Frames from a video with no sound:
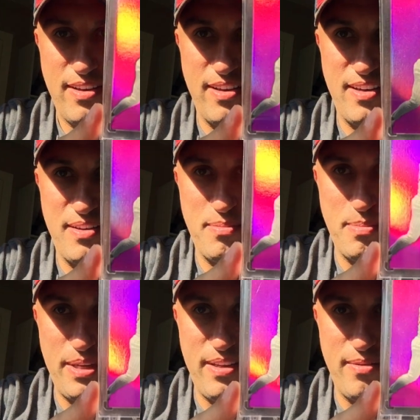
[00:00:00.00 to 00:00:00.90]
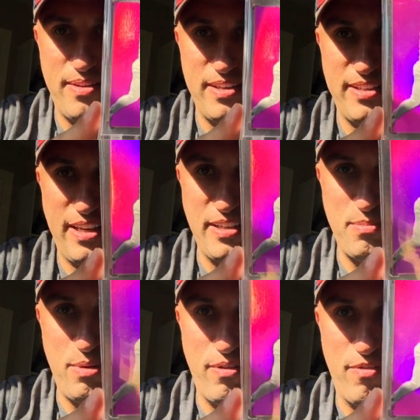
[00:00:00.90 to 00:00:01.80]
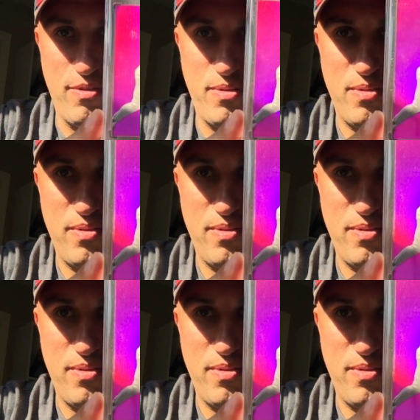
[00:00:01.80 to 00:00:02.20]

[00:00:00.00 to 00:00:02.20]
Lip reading: But this thing is beautiful.